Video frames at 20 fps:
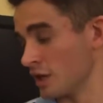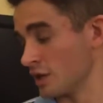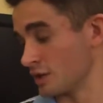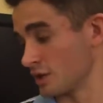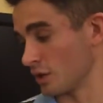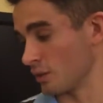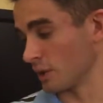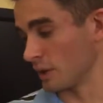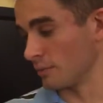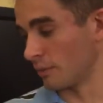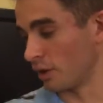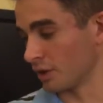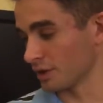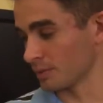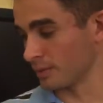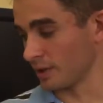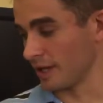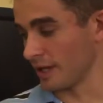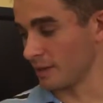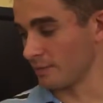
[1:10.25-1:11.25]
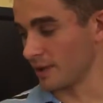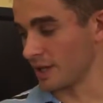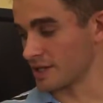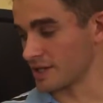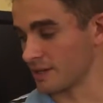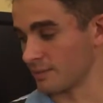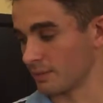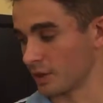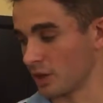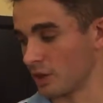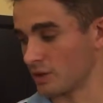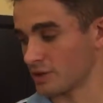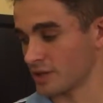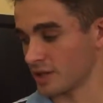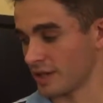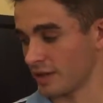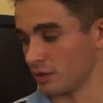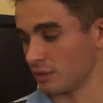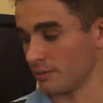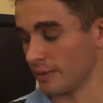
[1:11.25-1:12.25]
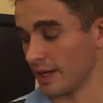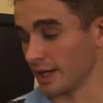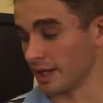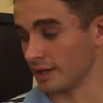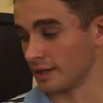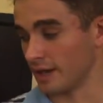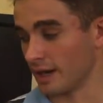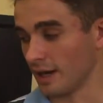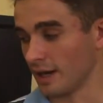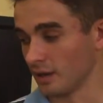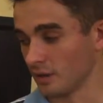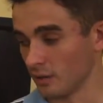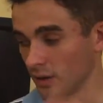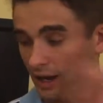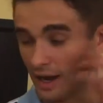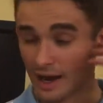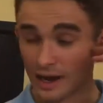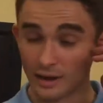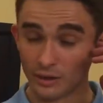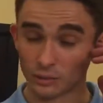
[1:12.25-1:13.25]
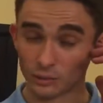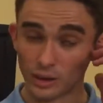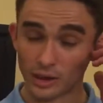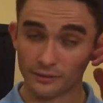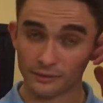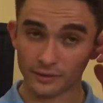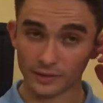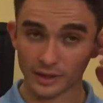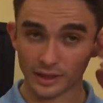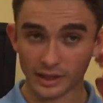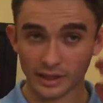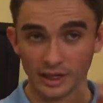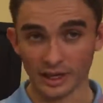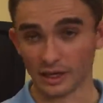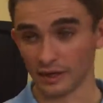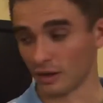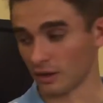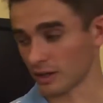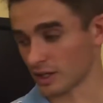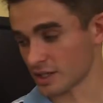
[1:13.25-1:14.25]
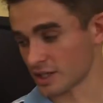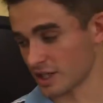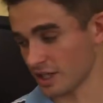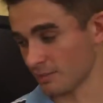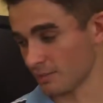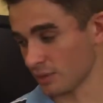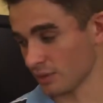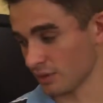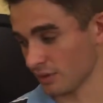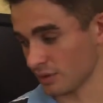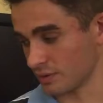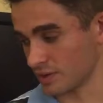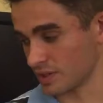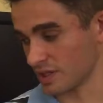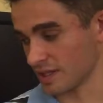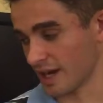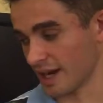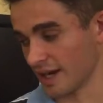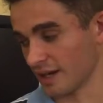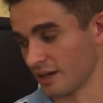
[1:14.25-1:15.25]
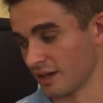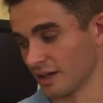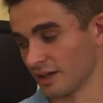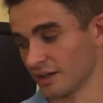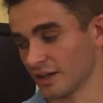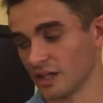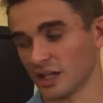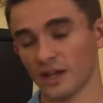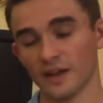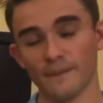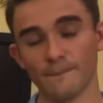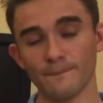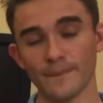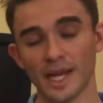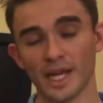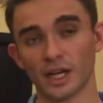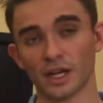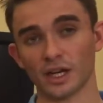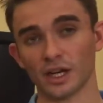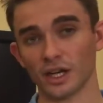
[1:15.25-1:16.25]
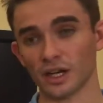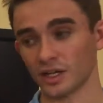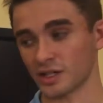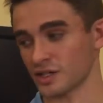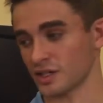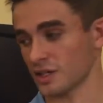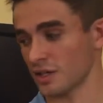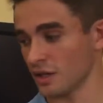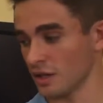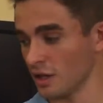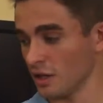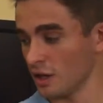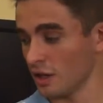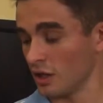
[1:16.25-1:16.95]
So we multiply it by some cosine omega naught at roughly, in our example, it was 900 megahertz.